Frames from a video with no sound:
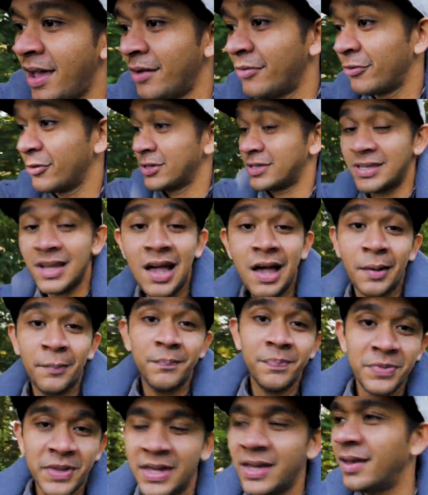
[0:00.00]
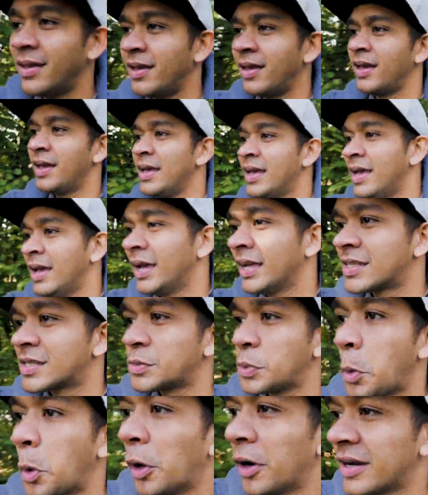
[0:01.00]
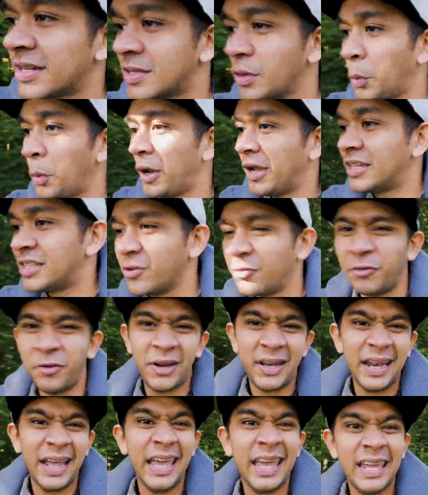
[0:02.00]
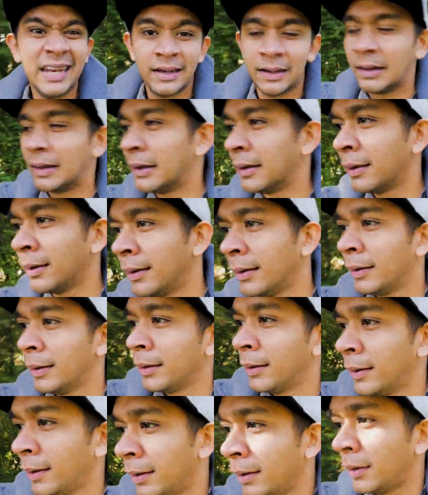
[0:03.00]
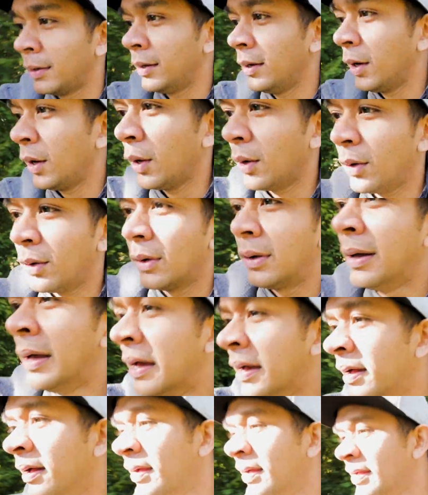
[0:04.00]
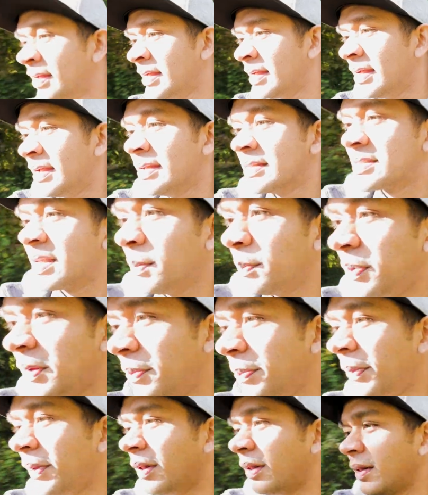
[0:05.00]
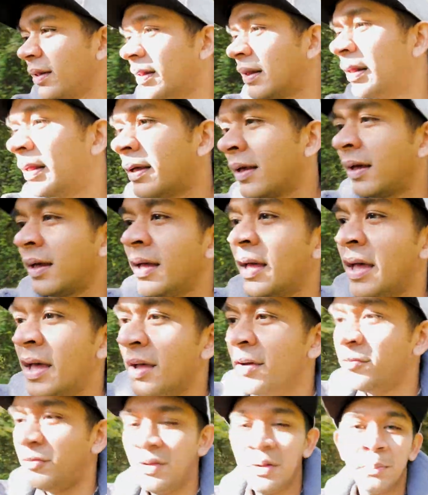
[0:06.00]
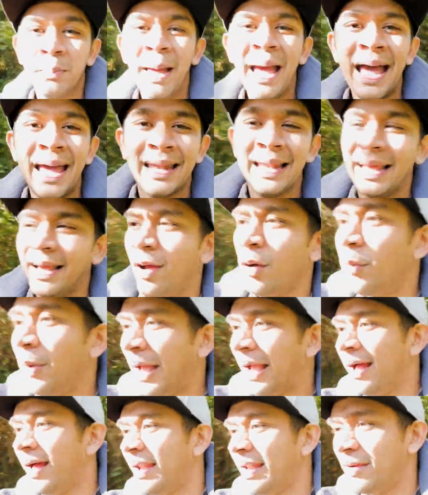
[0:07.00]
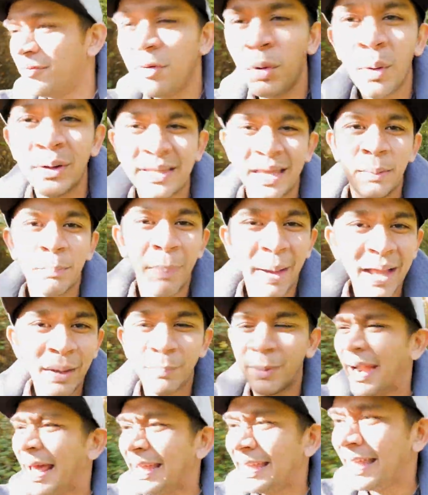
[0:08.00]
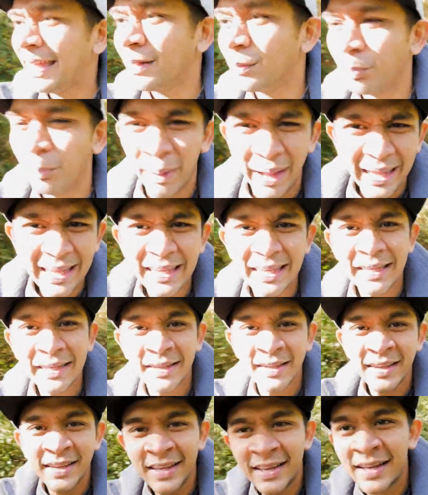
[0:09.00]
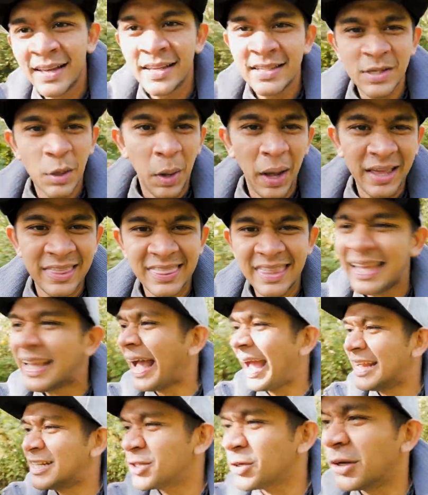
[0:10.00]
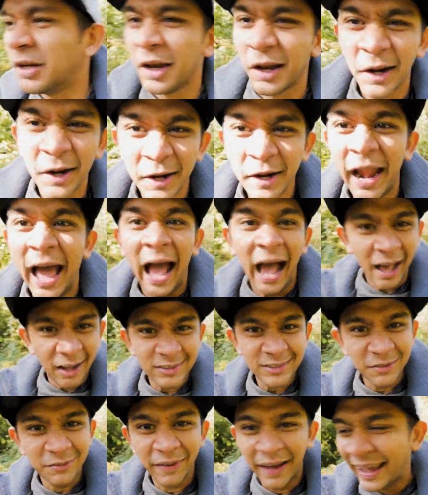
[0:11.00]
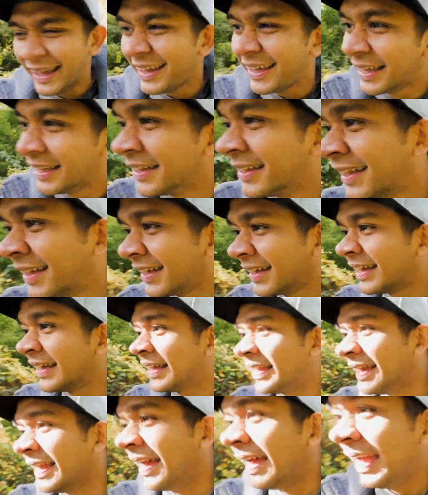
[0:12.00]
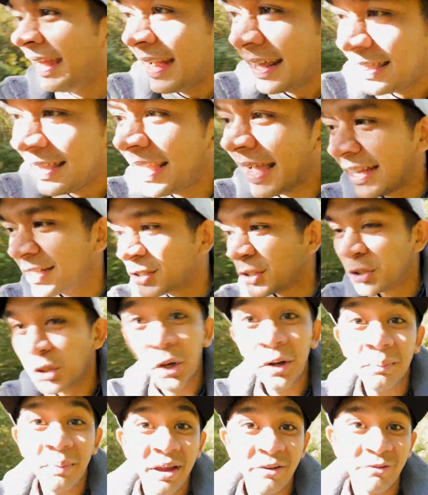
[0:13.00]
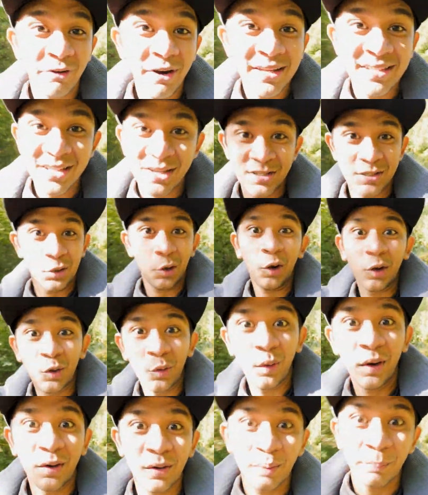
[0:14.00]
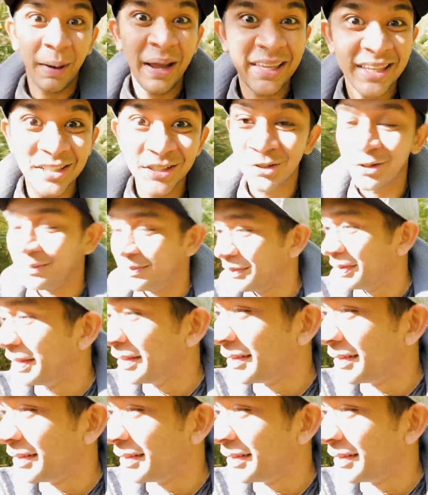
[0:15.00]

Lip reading: For some, it's more as a way to fit in. You know, some people feel bad like, oh my god, everyone can bike but I can't bike. So I think I should learn how to bike. And I think I should join my friends because they're all going on a biking trip.